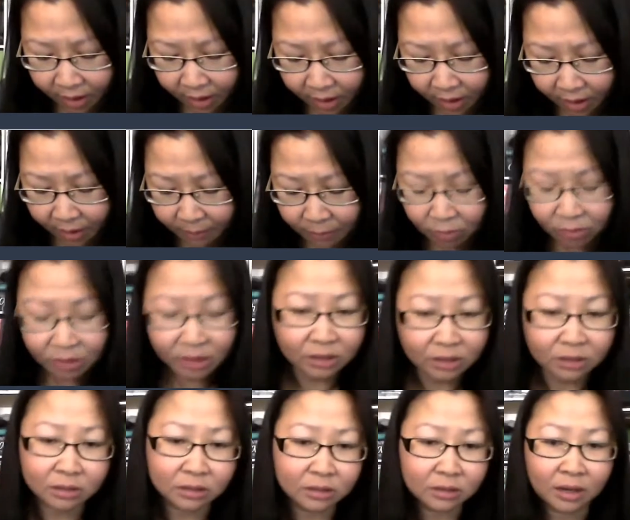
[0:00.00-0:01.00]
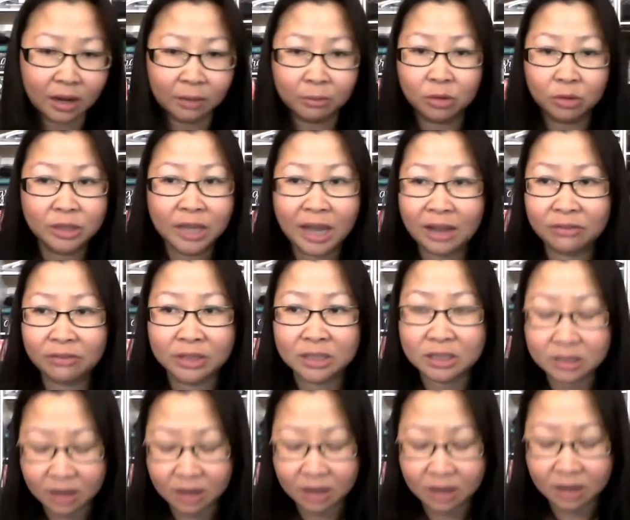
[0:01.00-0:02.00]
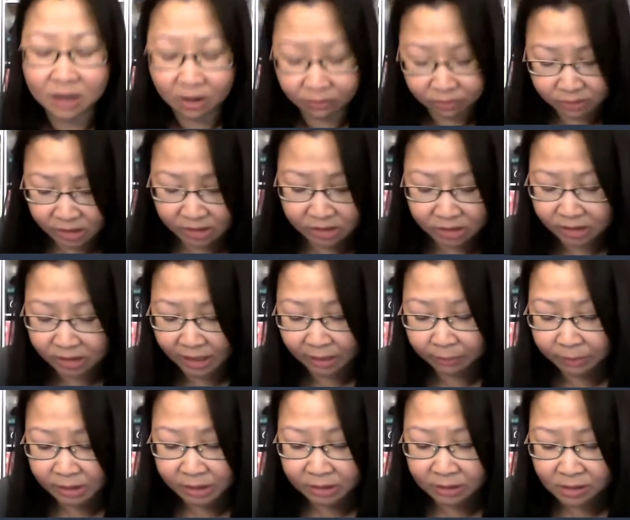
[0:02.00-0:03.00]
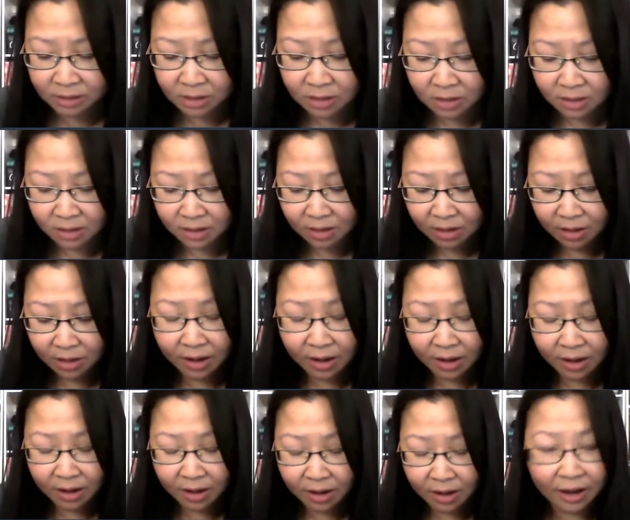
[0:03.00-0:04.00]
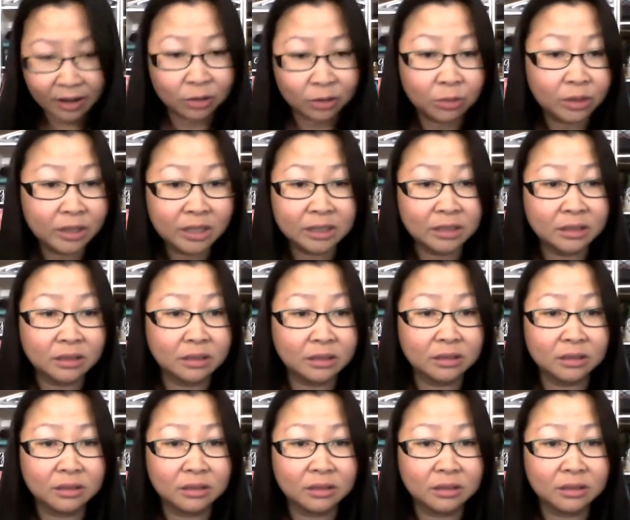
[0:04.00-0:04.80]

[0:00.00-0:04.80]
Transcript: I'm only having this conversation today because I don't want you to,